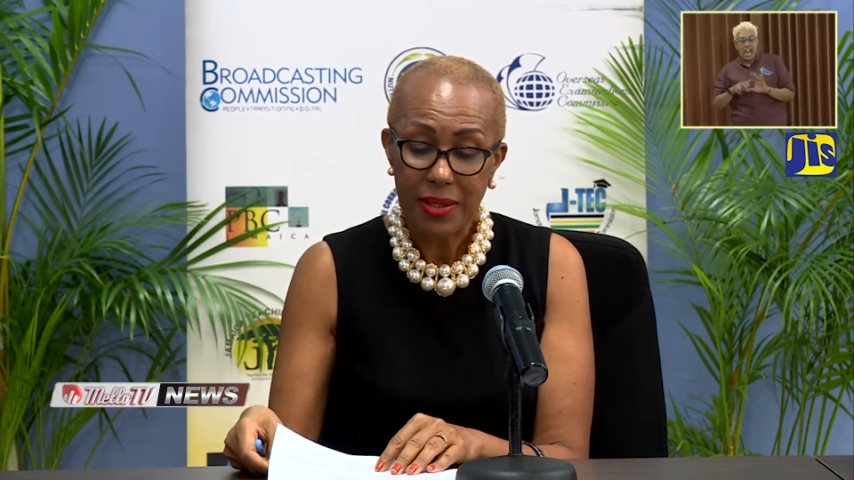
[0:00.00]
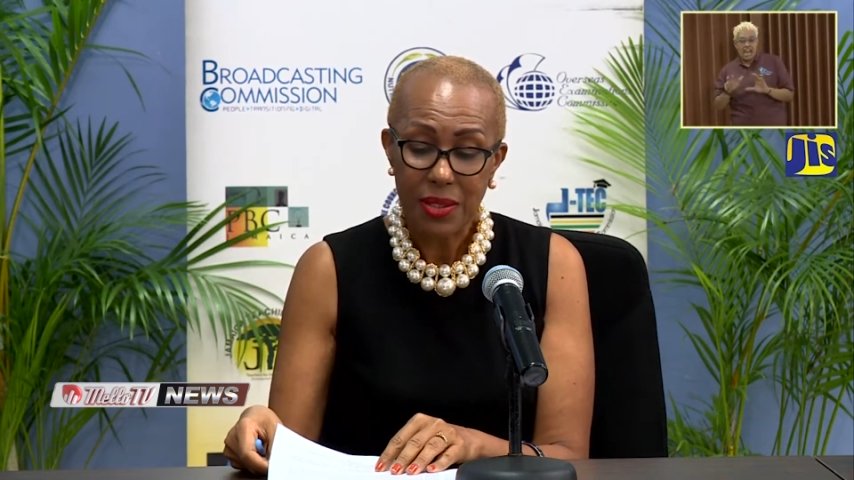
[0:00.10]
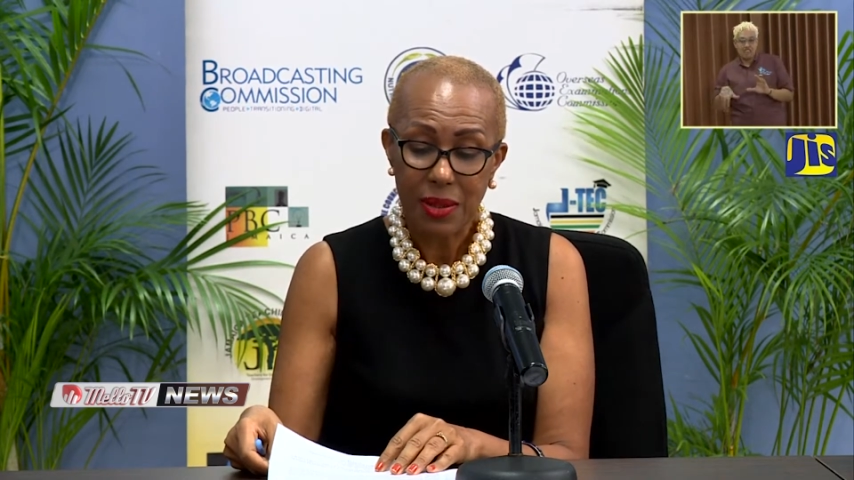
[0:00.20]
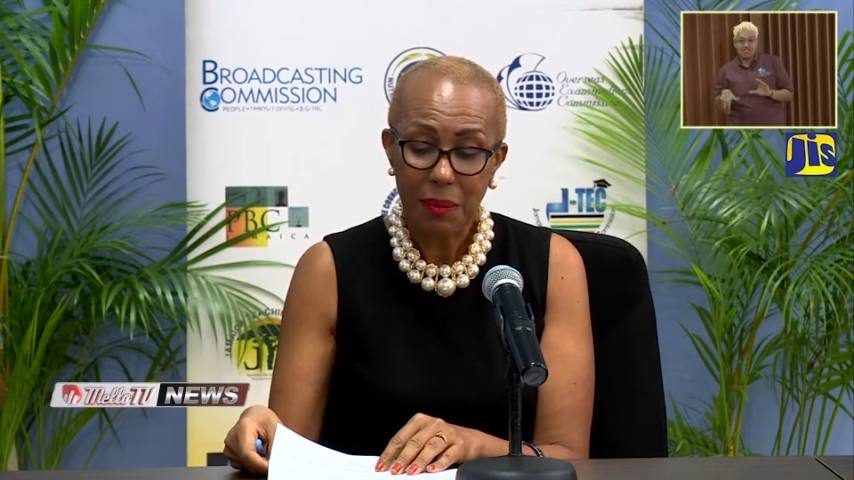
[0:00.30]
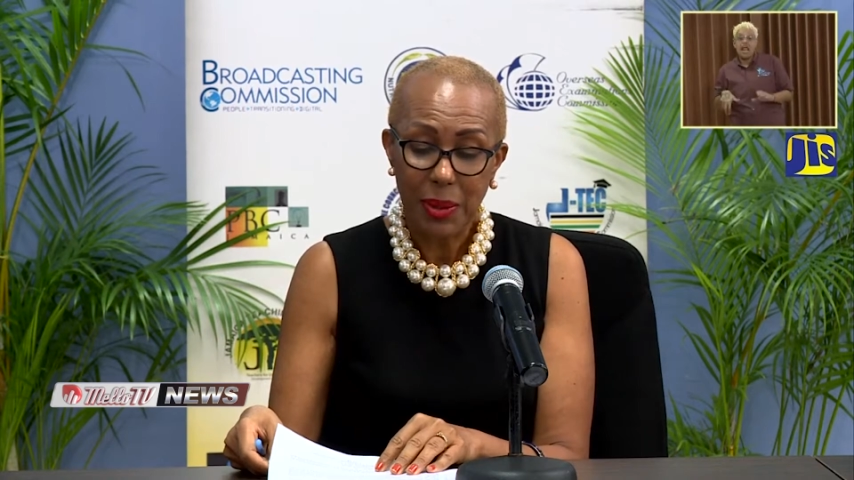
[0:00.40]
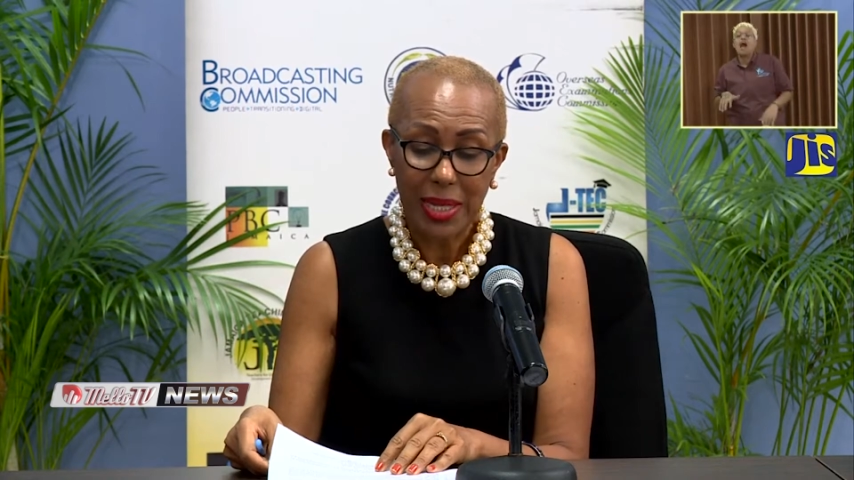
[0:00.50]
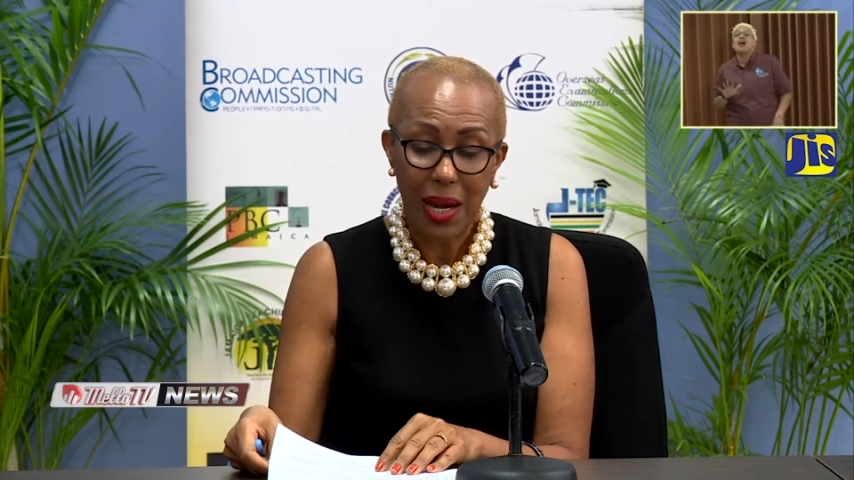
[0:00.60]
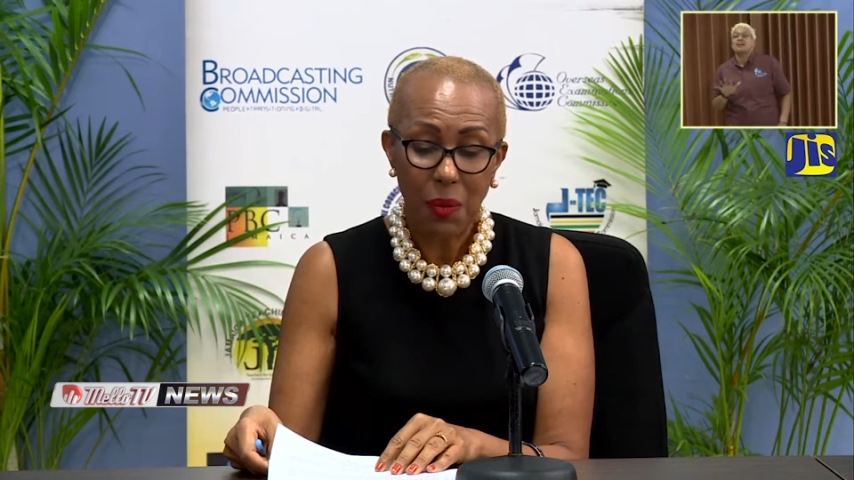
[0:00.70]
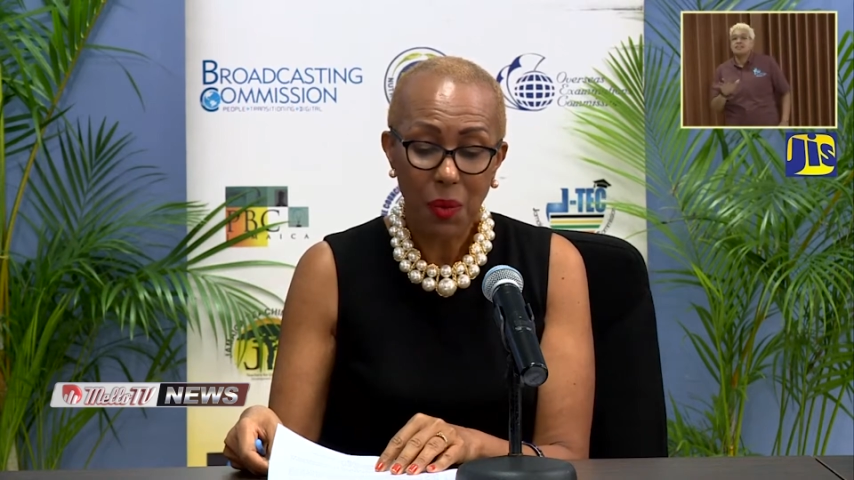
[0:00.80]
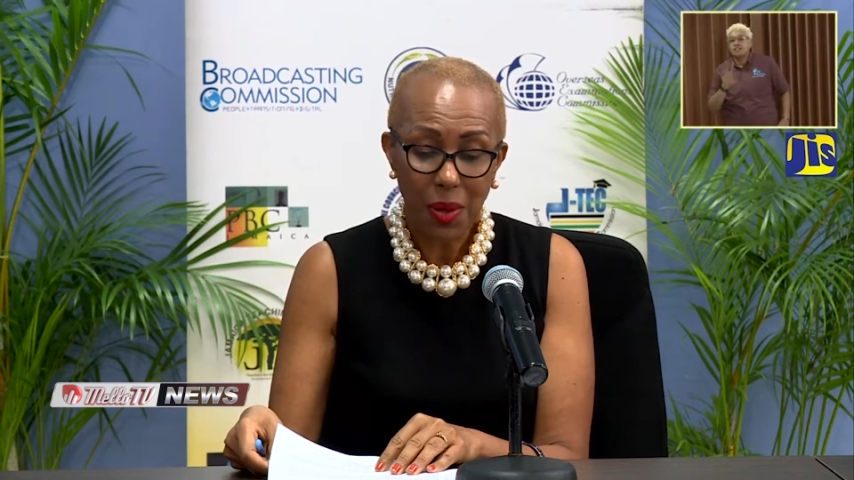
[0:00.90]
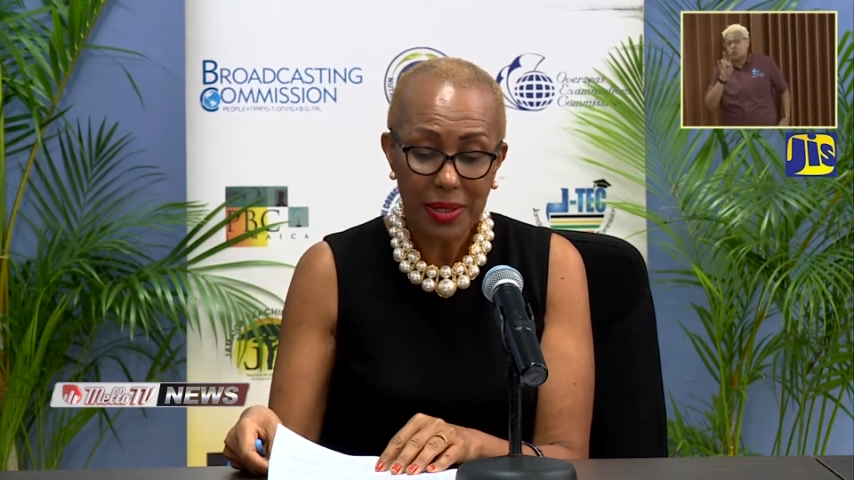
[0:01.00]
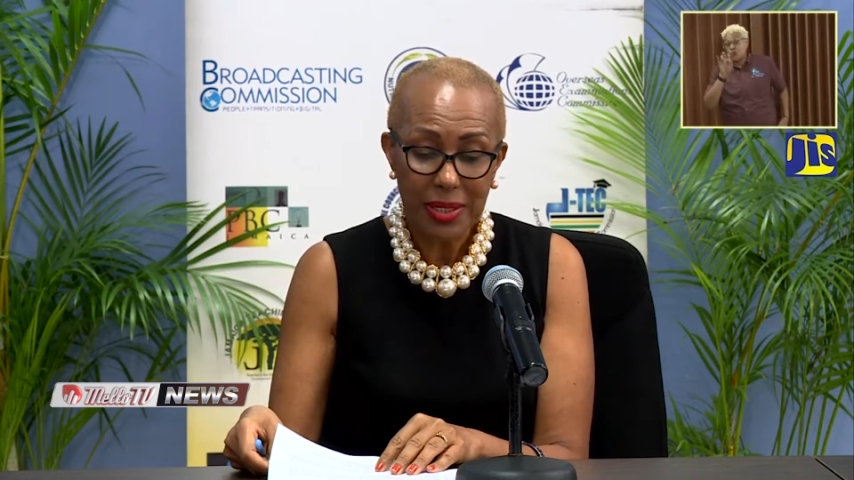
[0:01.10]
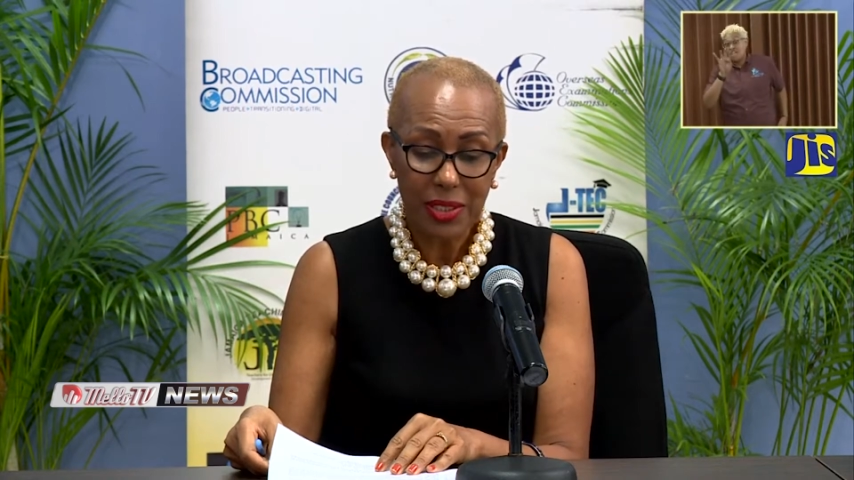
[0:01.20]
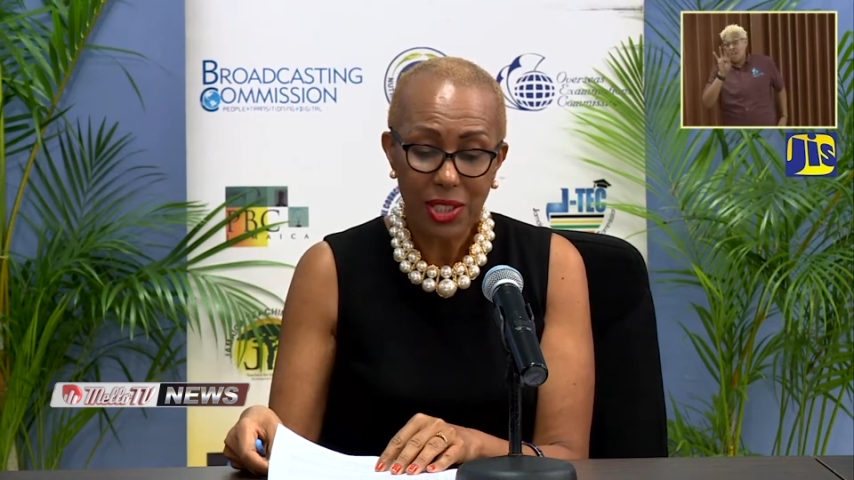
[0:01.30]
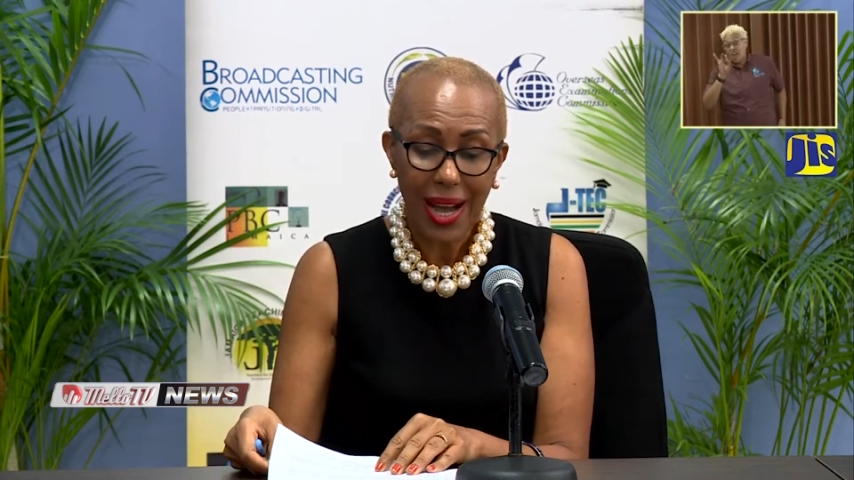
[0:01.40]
July and August